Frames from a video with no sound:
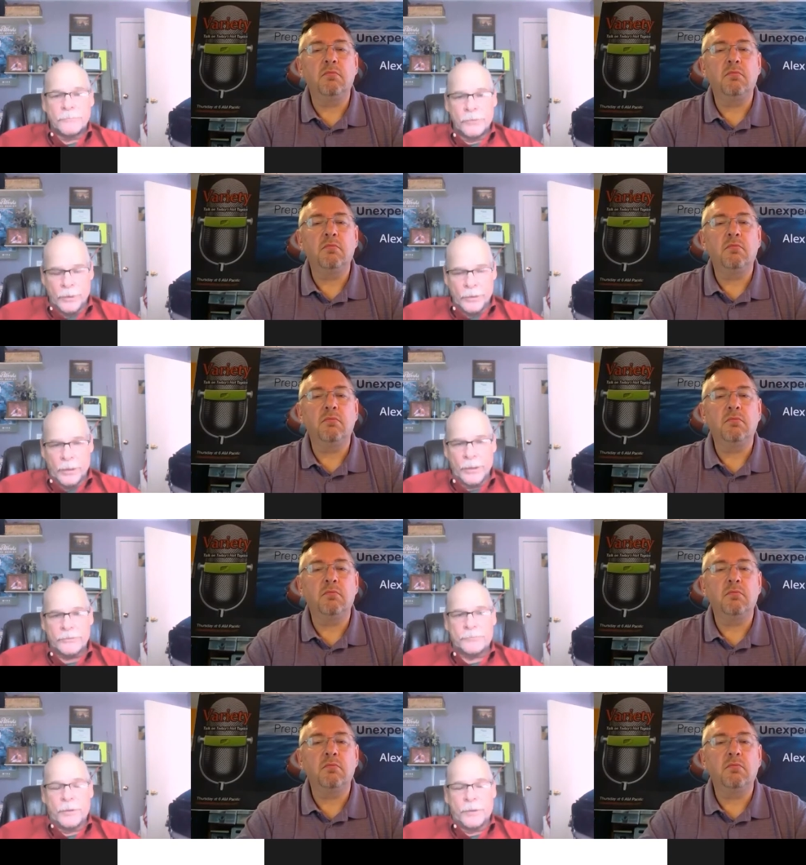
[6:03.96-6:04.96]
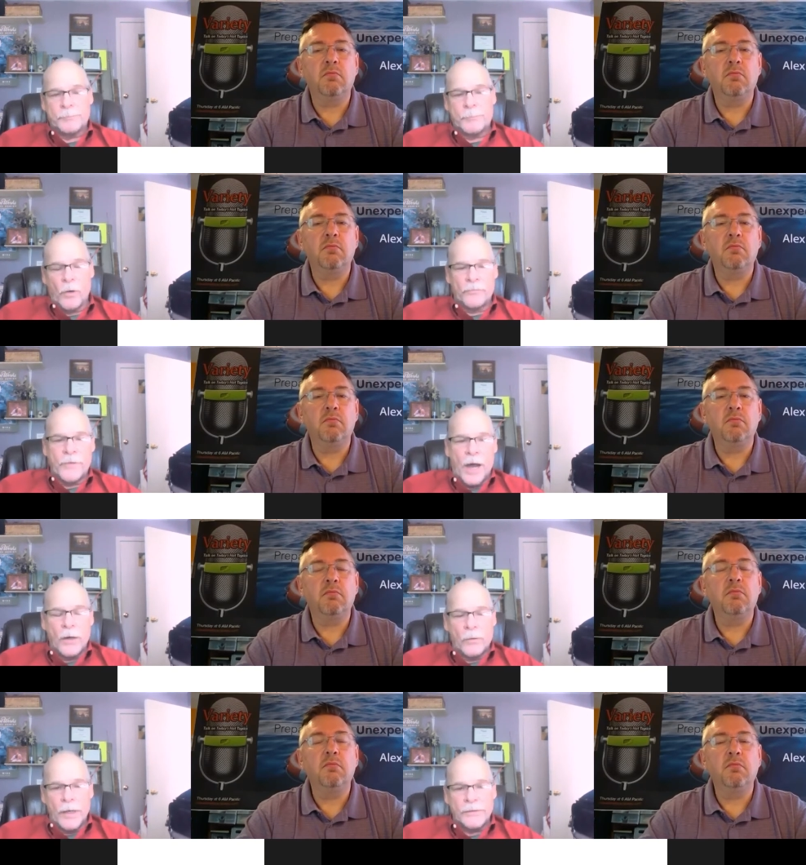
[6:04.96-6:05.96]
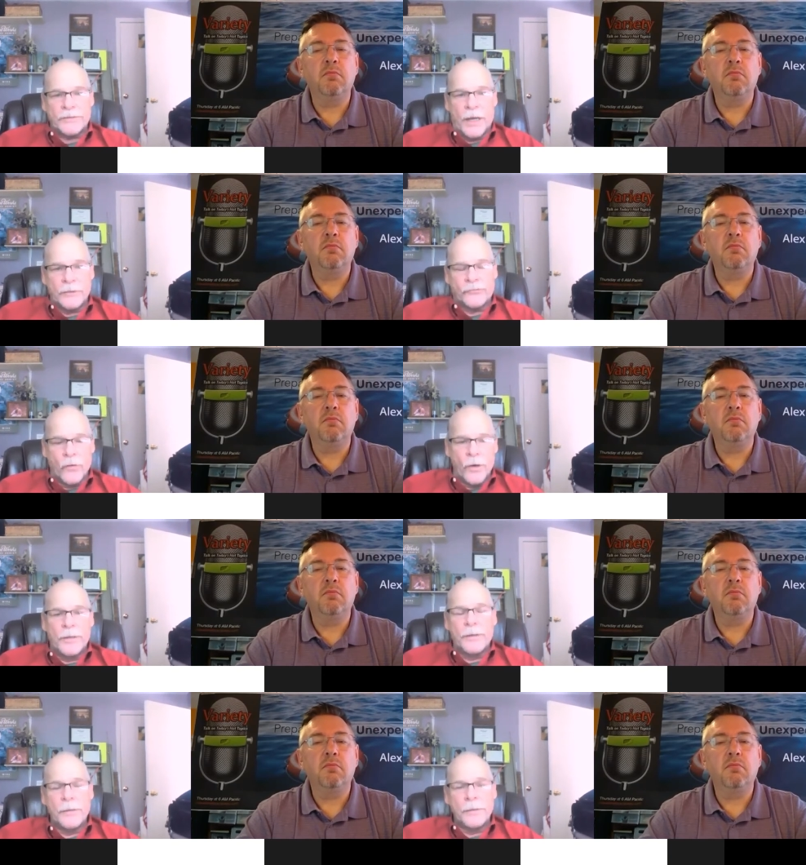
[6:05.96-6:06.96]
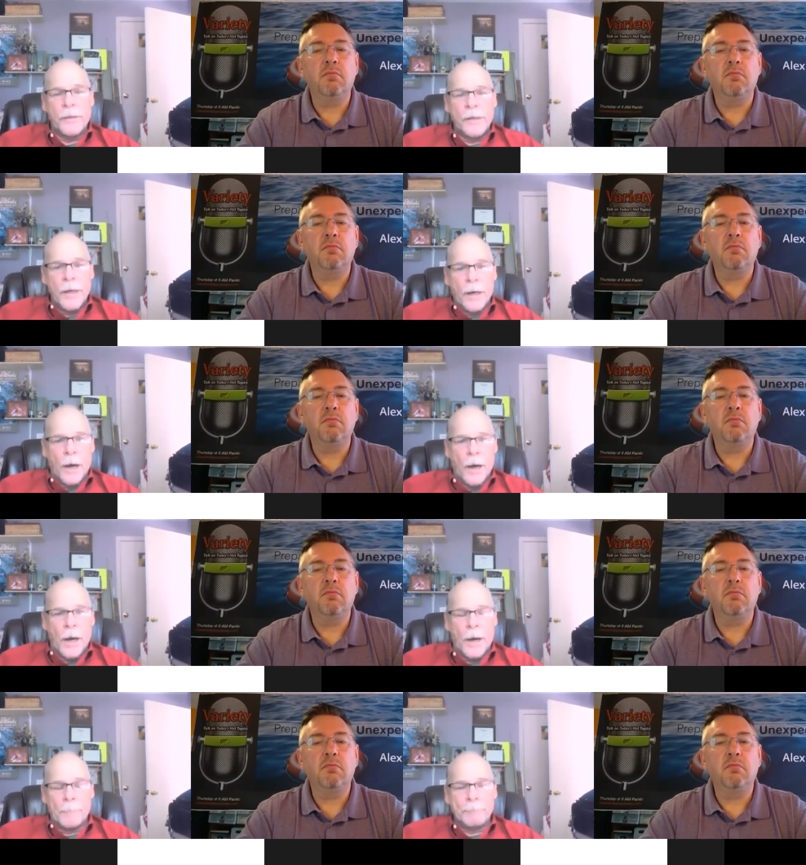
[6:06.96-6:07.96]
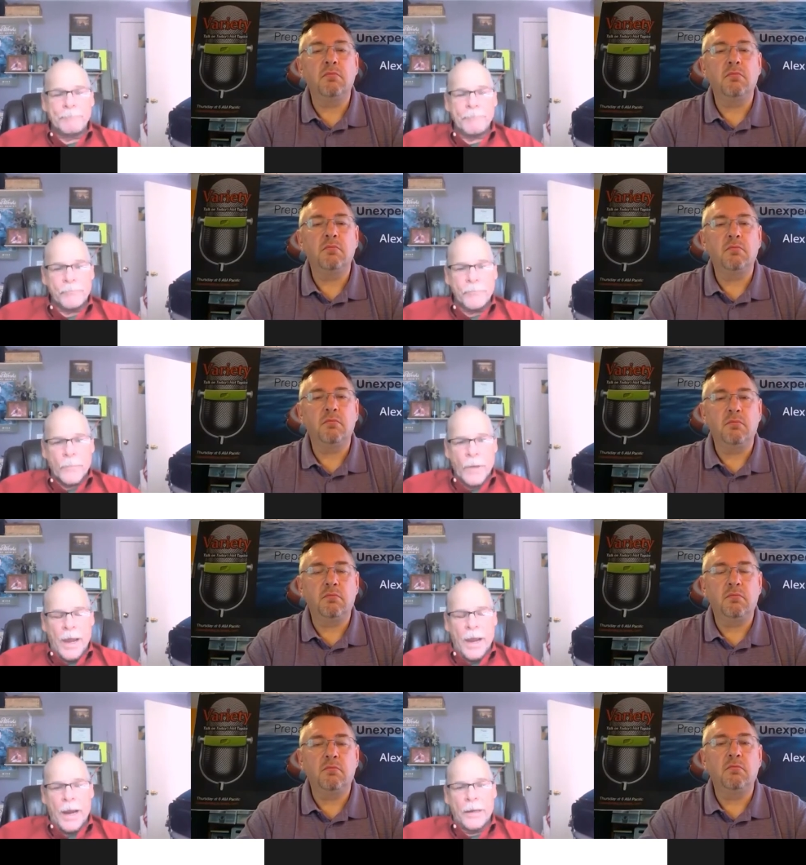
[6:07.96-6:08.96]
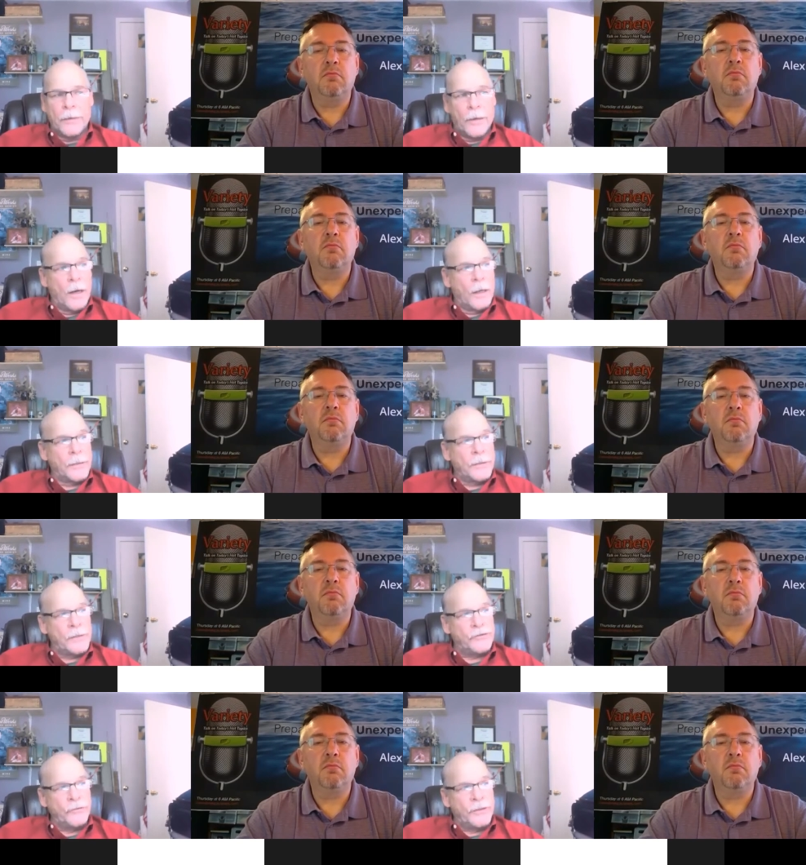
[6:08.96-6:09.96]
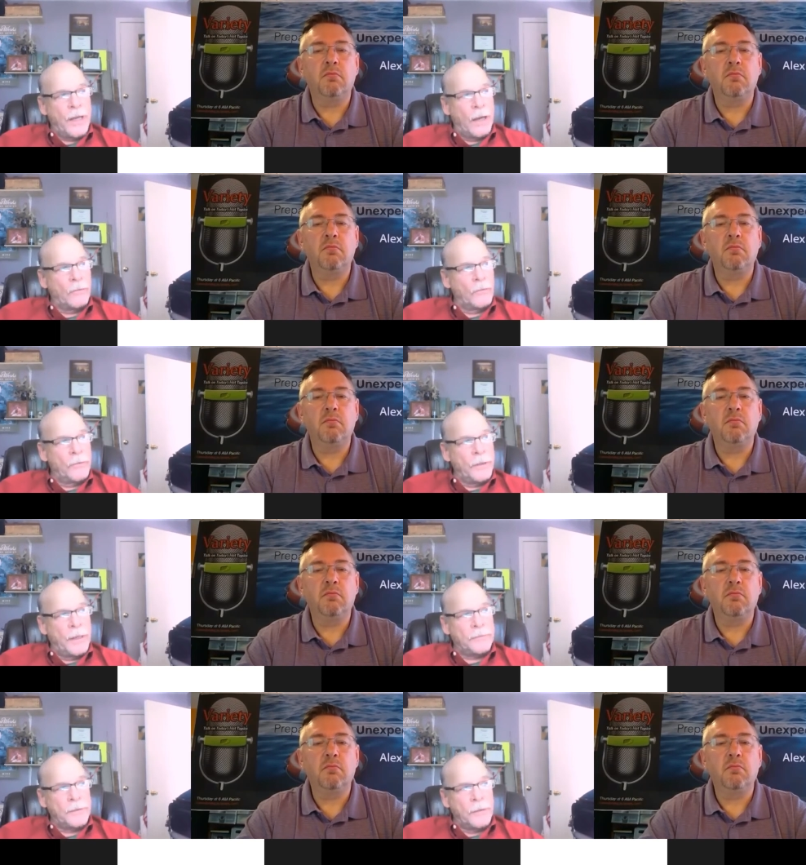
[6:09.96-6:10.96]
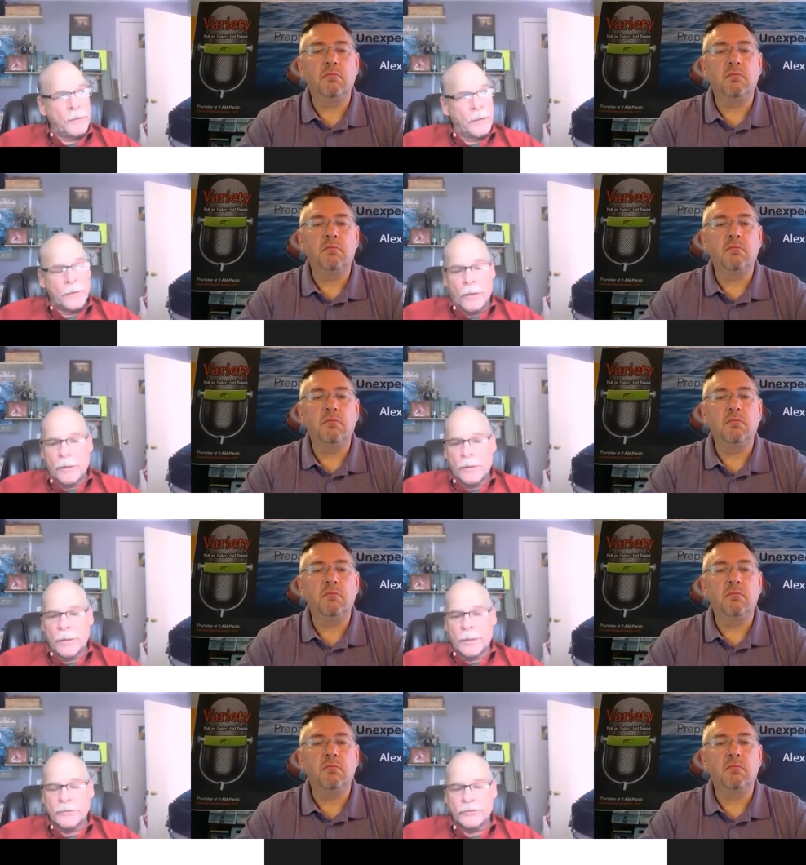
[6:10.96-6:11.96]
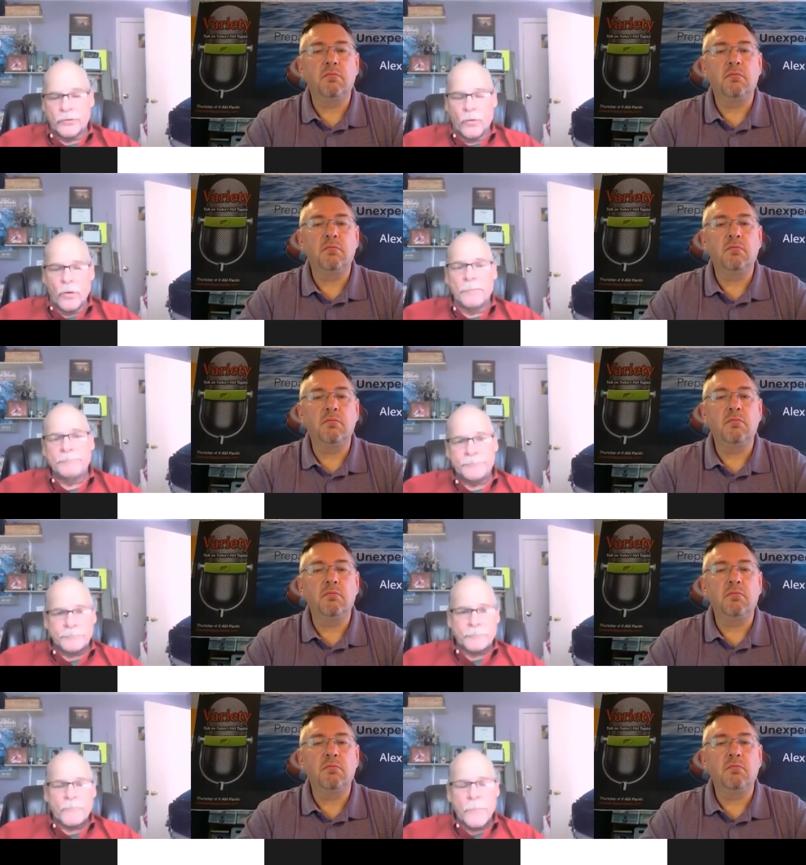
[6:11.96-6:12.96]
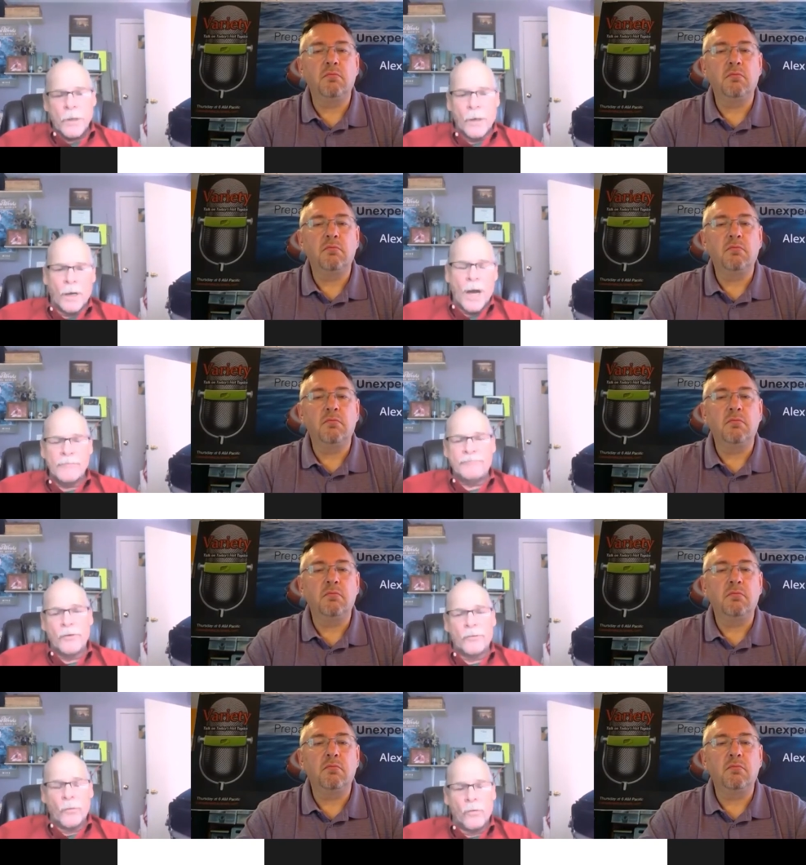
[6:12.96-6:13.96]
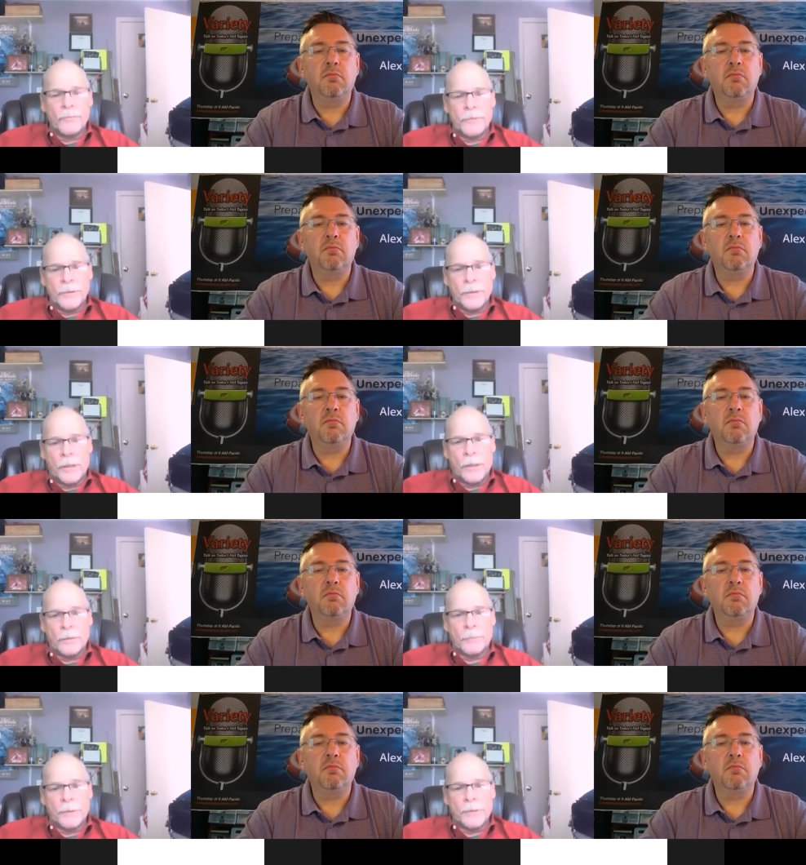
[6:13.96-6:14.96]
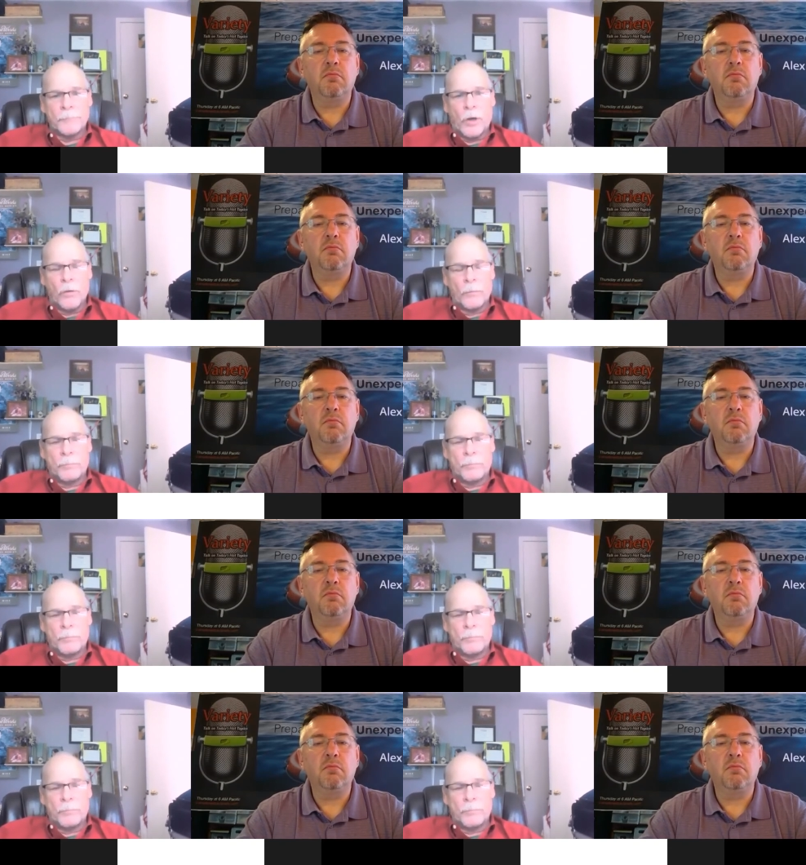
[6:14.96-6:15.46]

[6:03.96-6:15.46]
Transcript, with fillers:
Speaker 1: you can. It's, it's both iOS, Android, um, and uh, yes, you can download it at the uh, uh at the store, uh, iPhone or the uh, um, go